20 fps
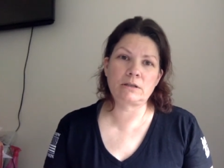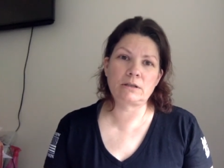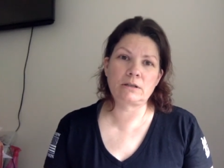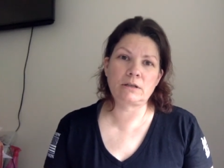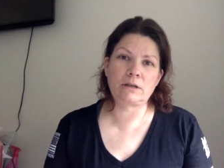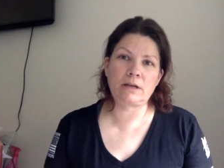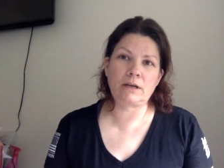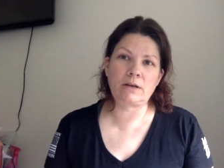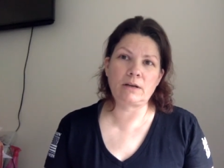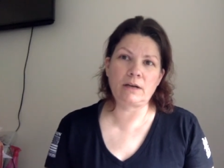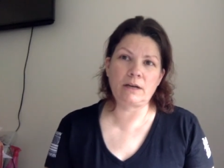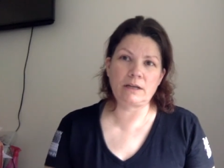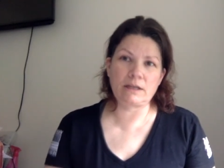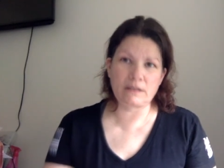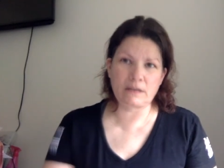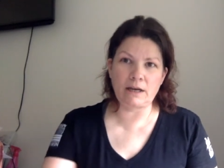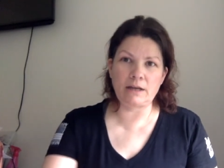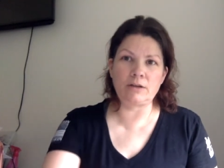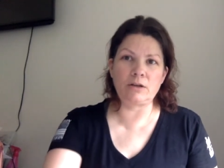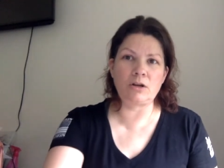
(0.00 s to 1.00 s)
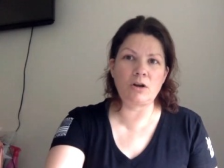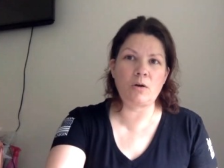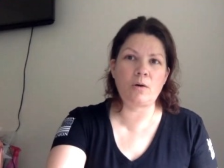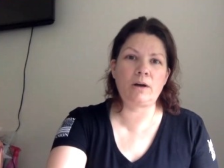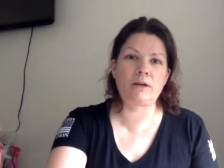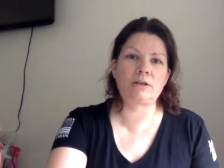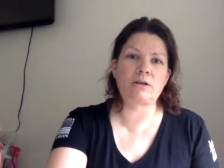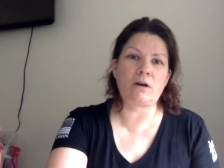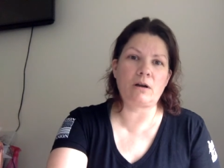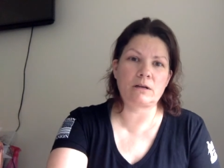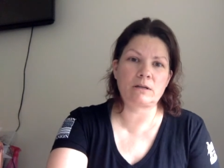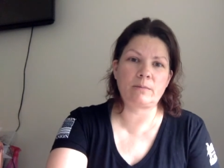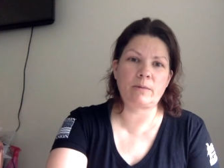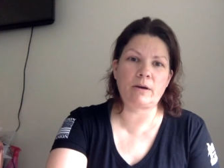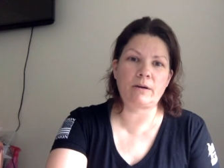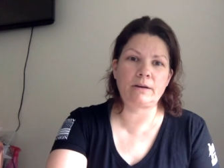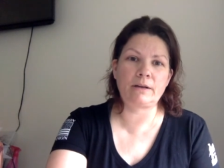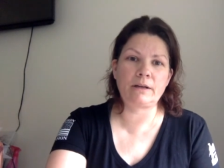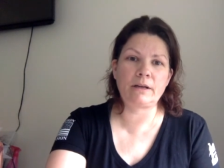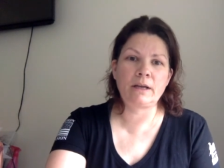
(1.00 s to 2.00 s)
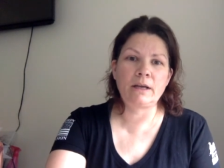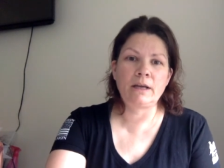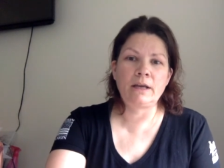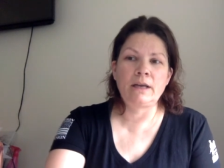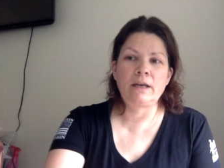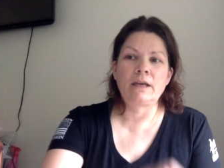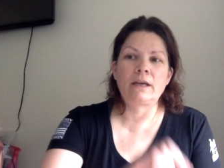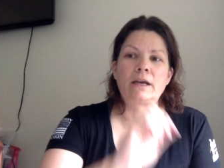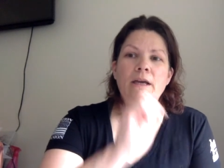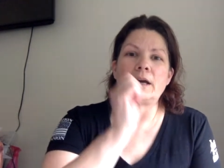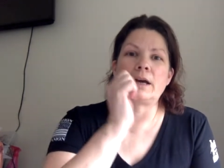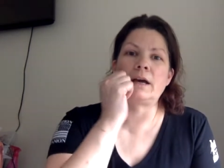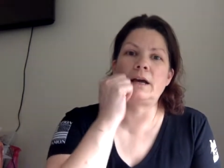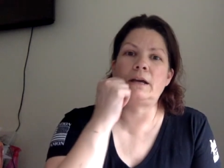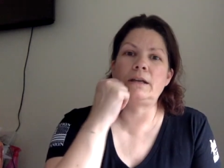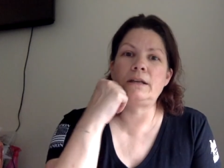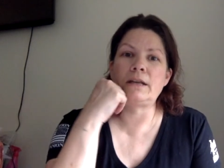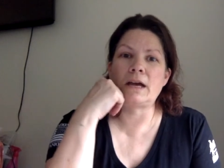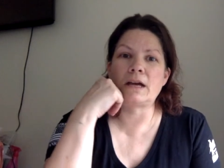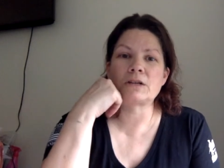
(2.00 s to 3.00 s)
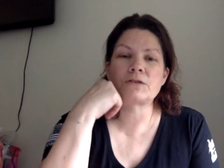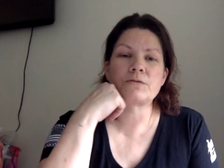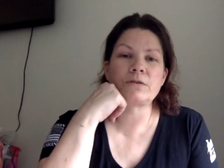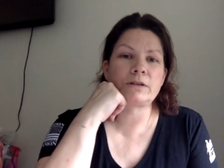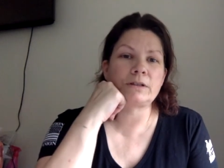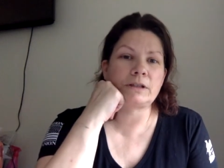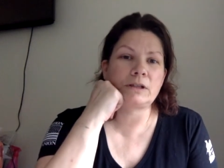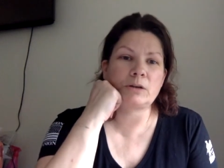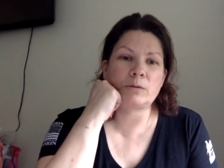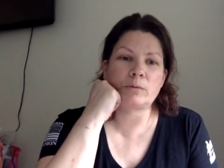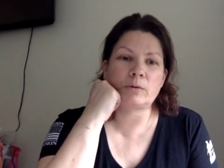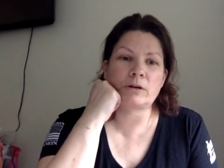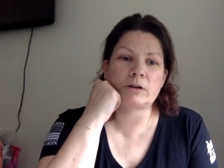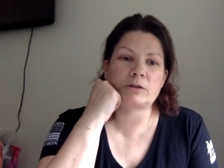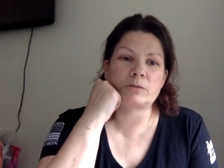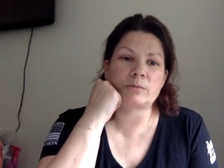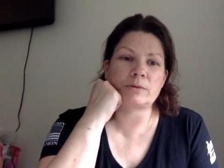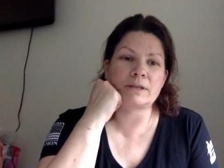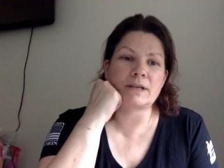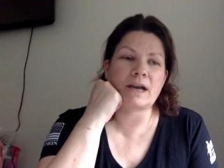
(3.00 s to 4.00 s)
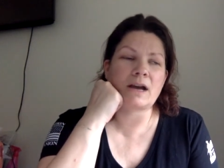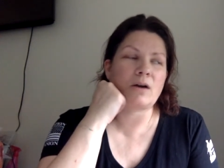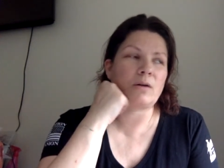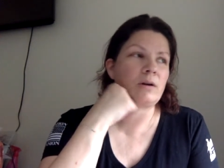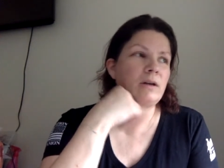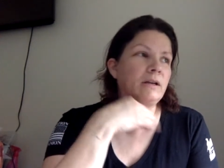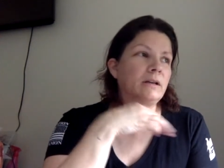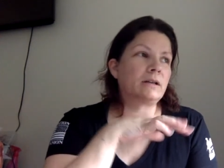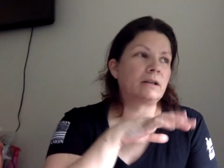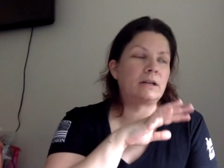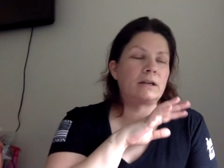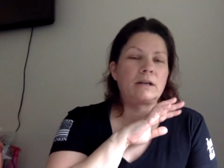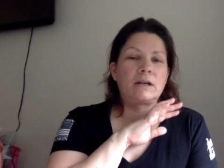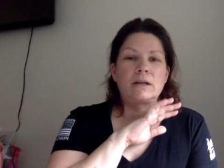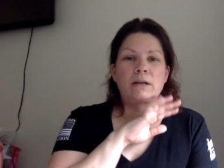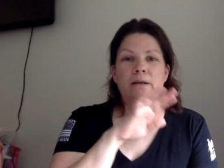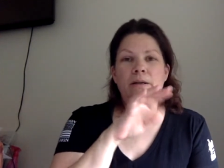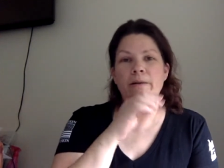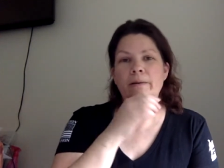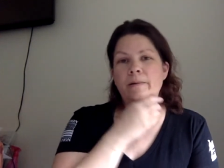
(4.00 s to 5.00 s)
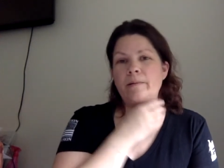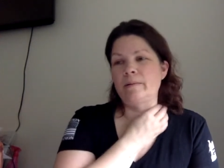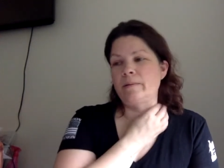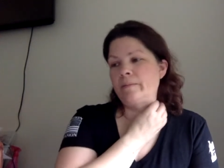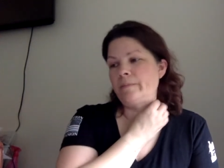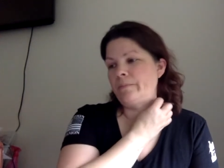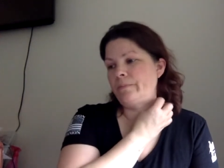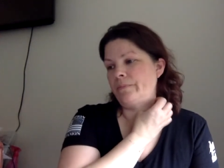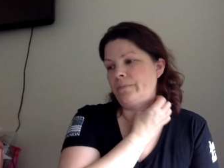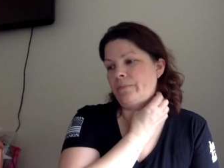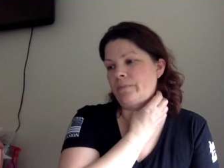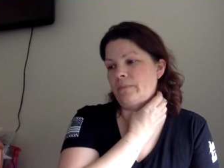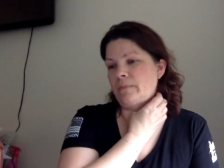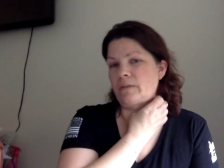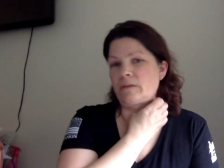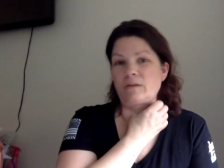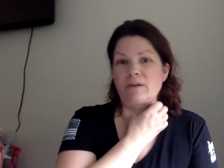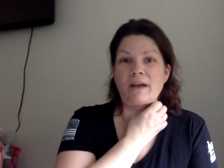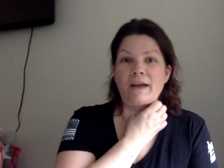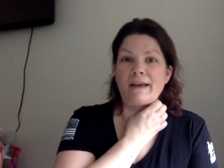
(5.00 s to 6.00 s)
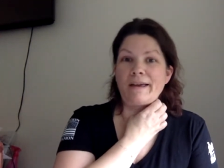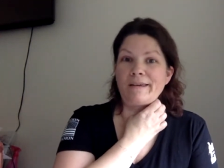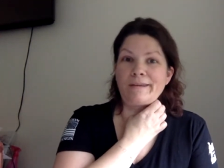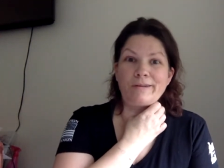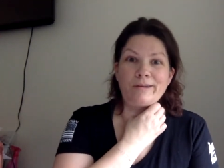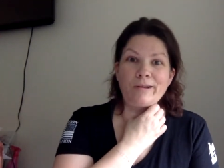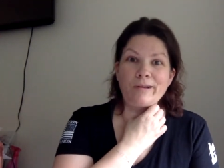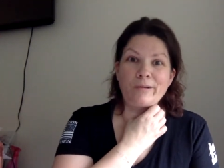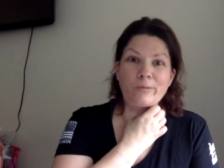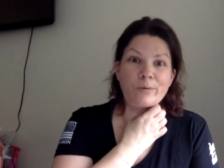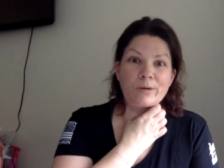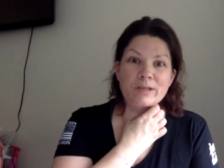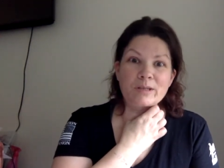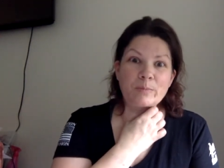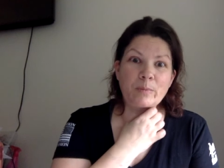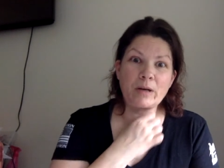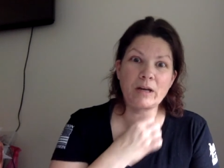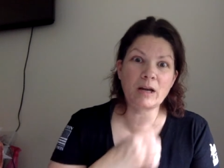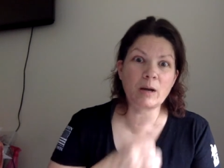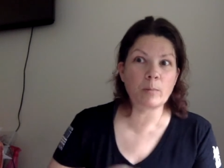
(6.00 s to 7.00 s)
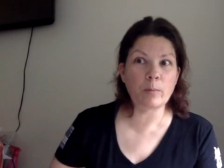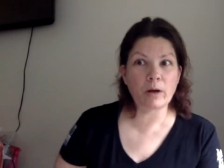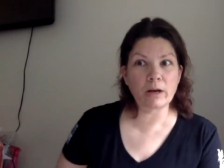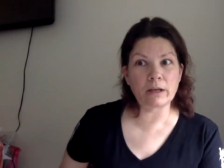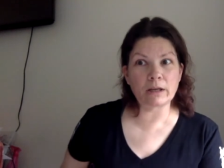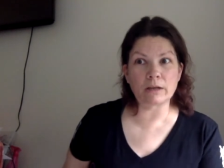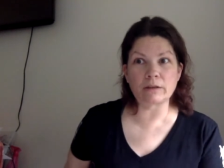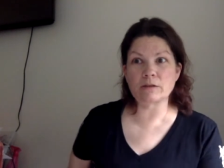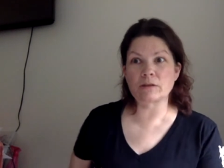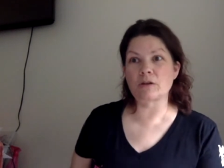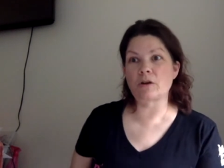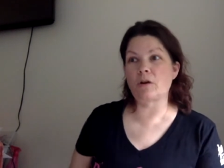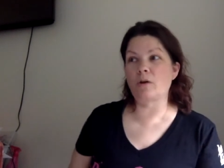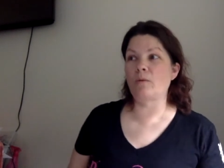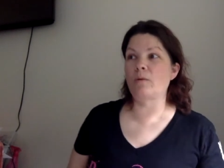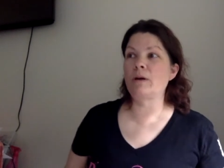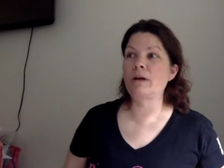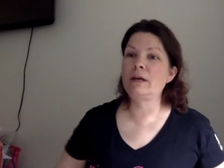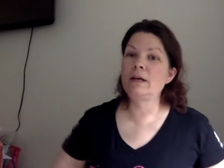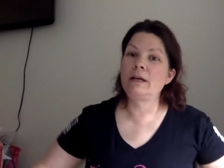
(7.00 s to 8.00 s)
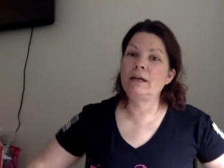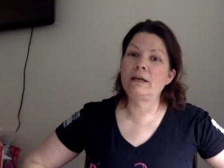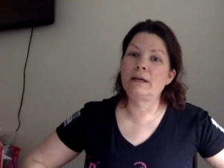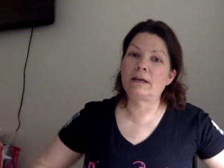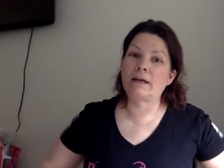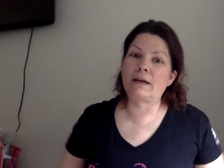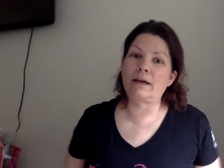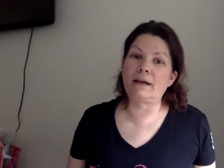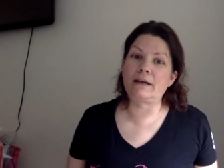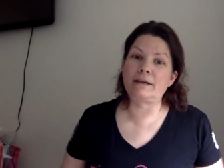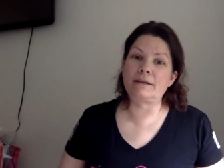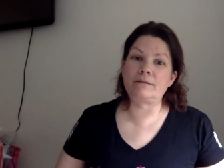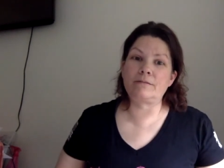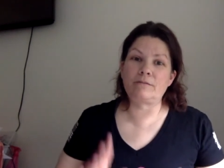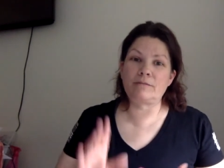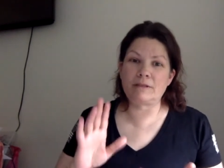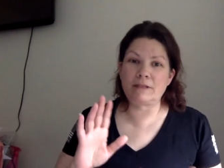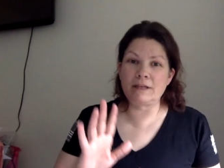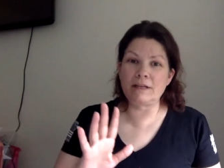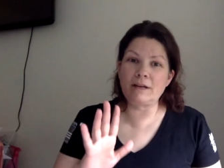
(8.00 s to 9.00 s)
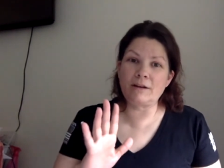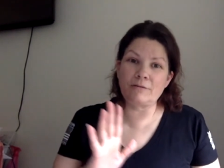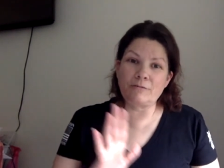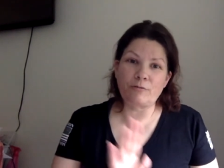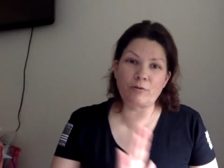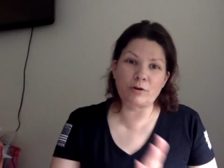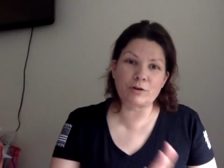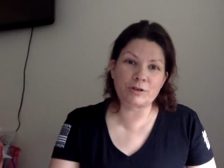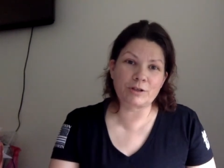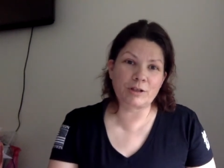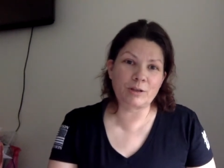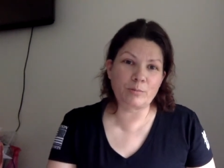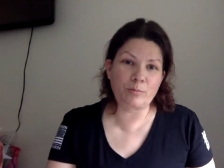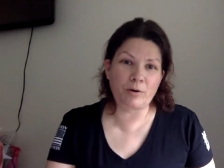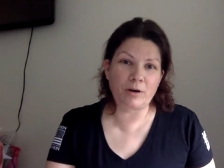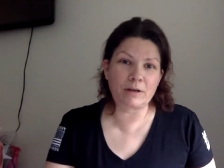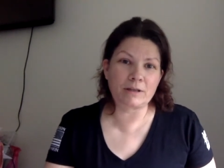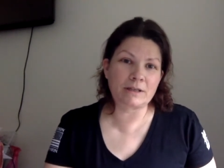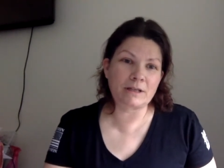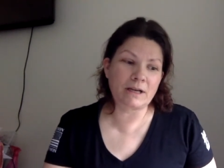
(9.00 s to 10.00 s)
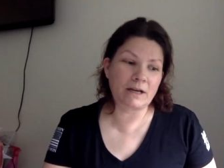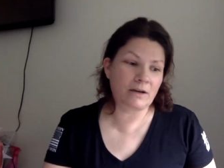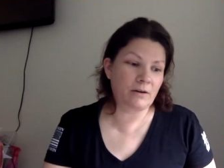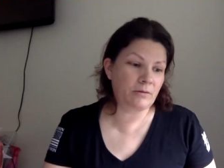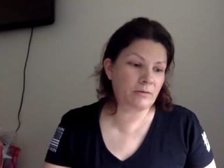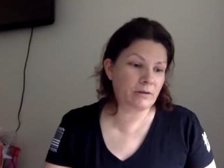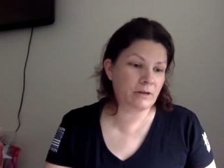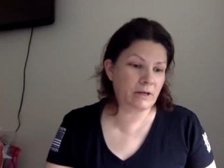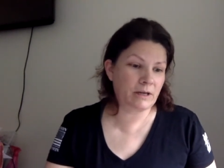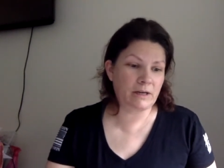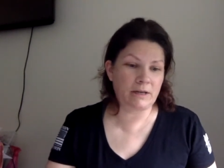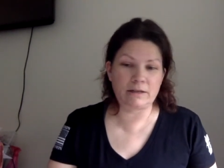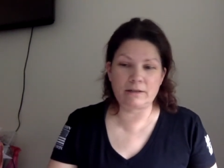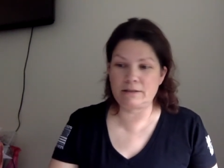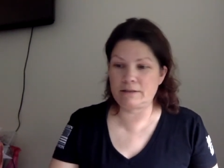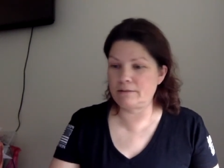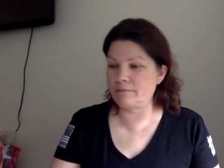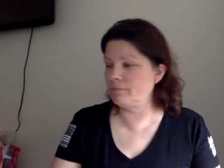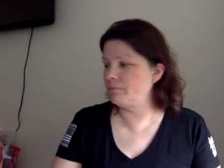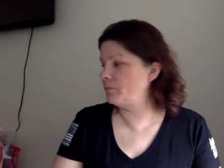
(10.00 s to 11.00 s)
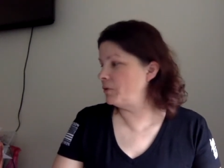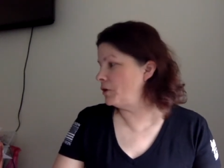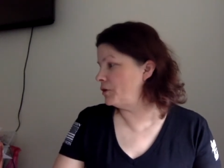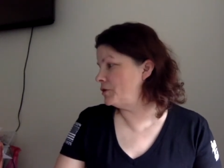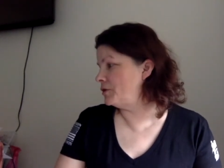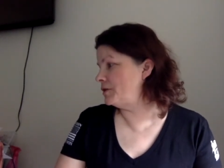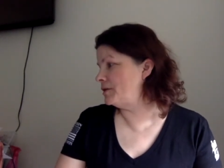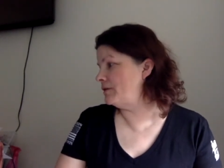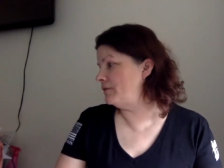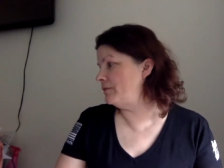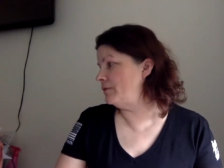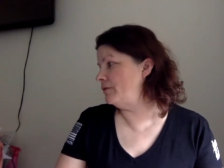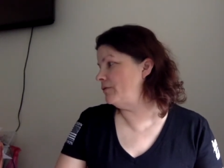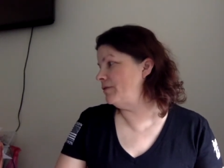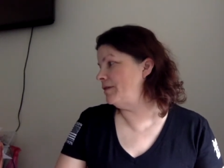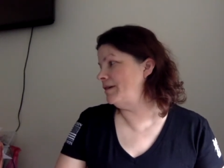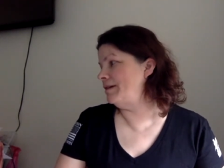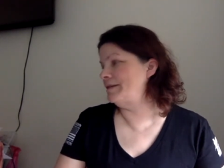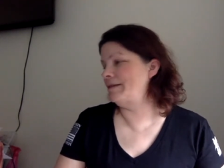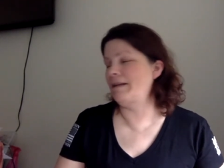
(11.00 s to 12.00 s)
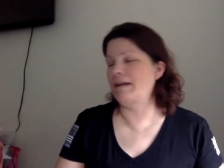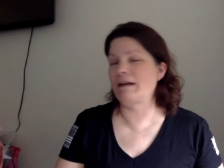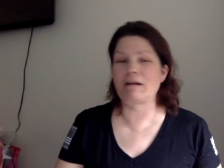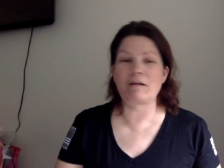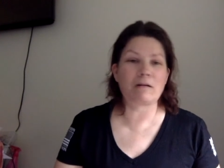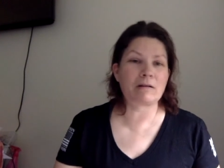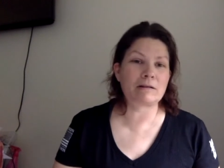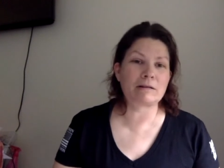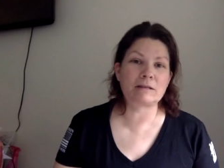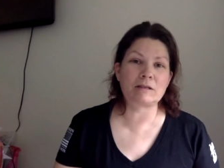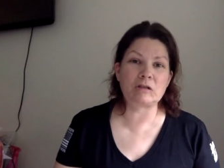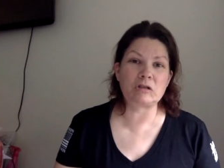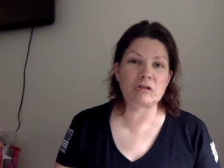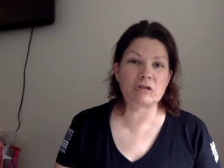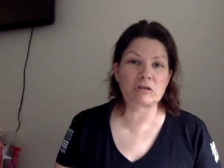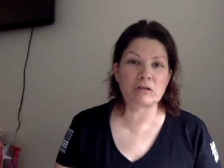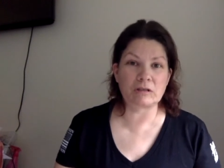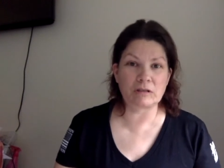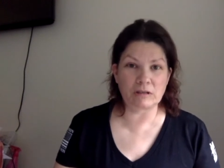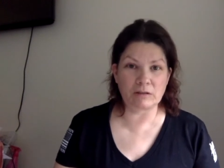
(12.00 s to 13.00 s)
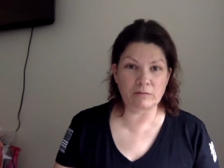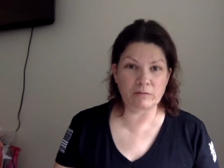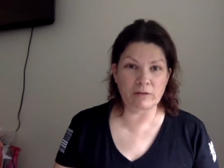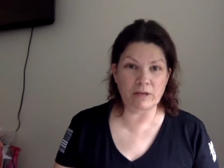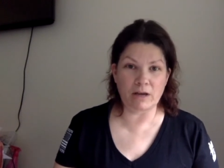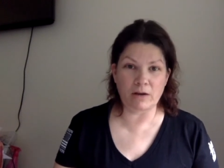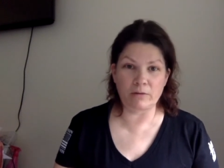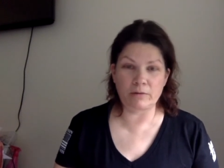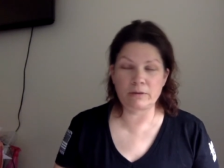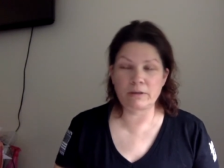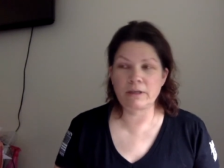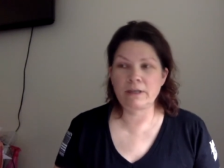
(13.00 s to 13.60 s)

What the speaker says: I know I talked about it. Nashville Needleworks was out and I don't want to spend any money. So, I did unfortunately break down and purchased a few things that I honestly just couldn't live without.